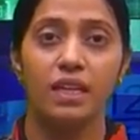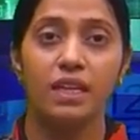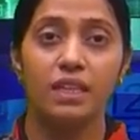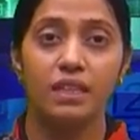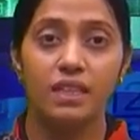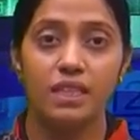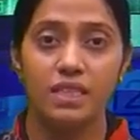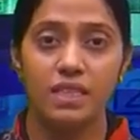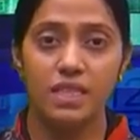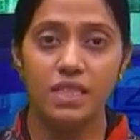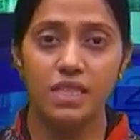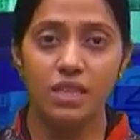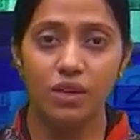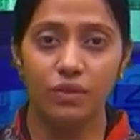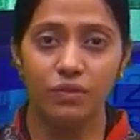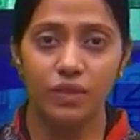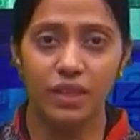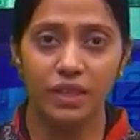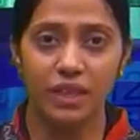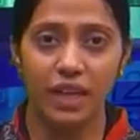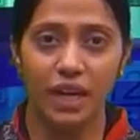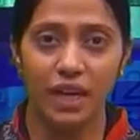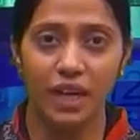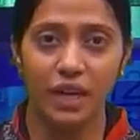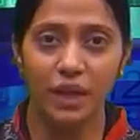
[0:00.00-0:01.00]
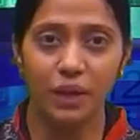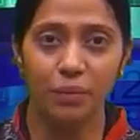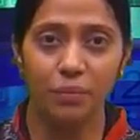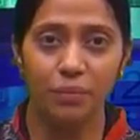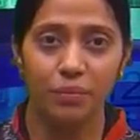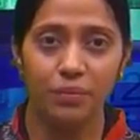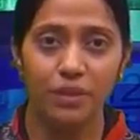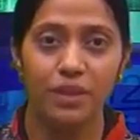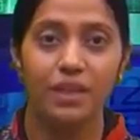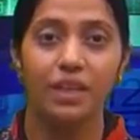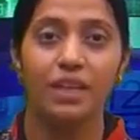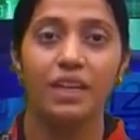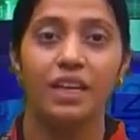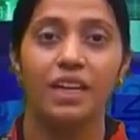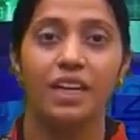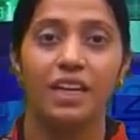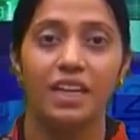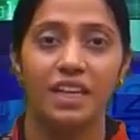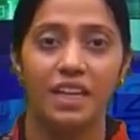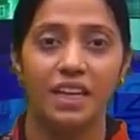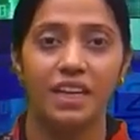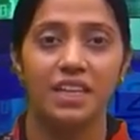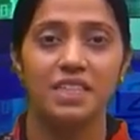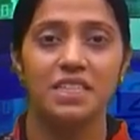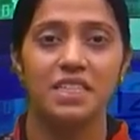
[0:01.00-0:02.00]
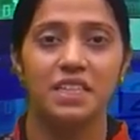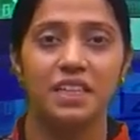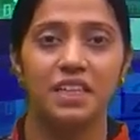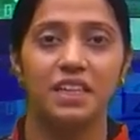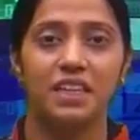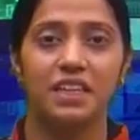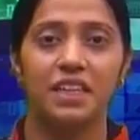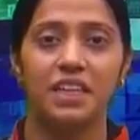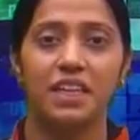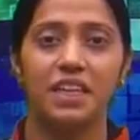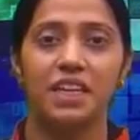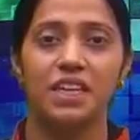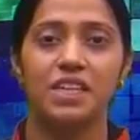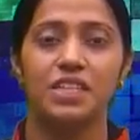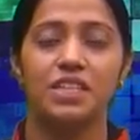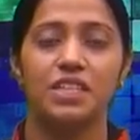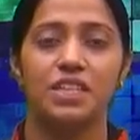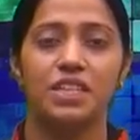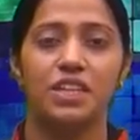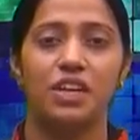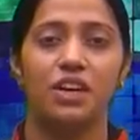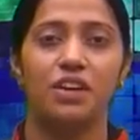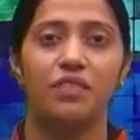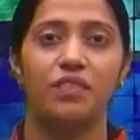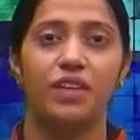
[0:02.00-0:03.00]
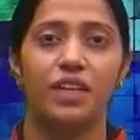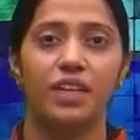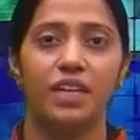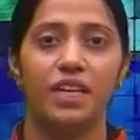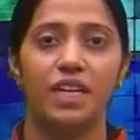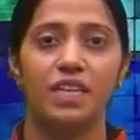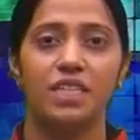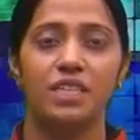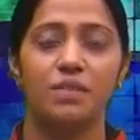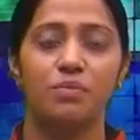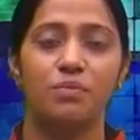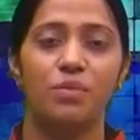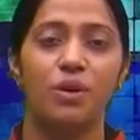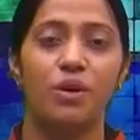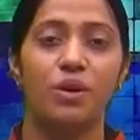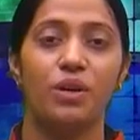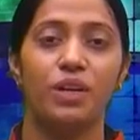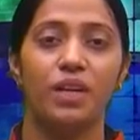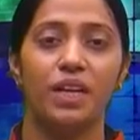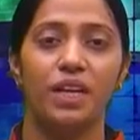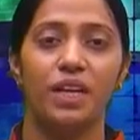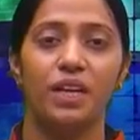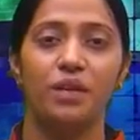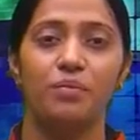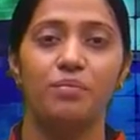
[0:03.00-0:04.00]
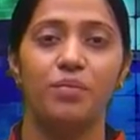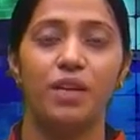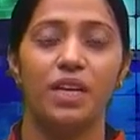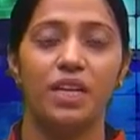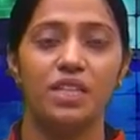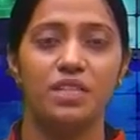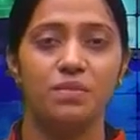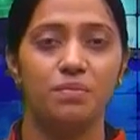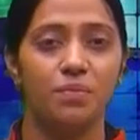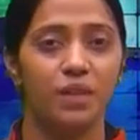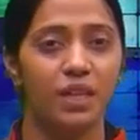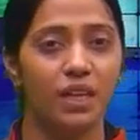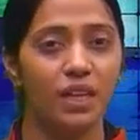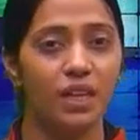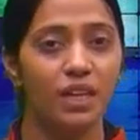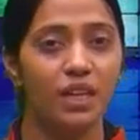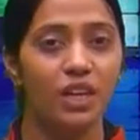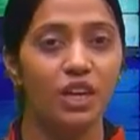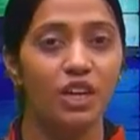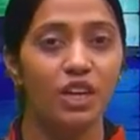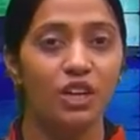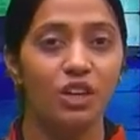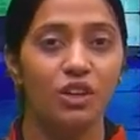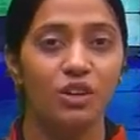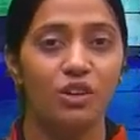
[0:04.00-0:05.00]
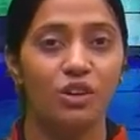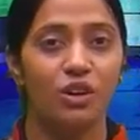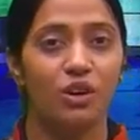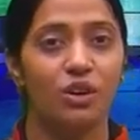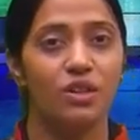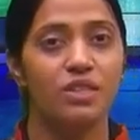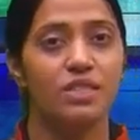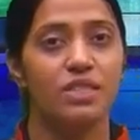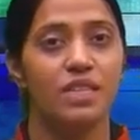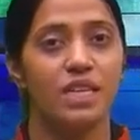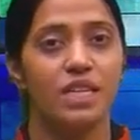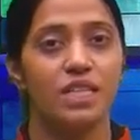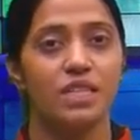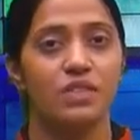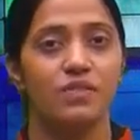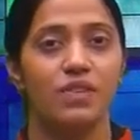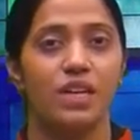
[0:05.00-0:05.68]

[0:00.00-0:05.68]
This is of the type, yes, integration of dx upon a plus b cos x.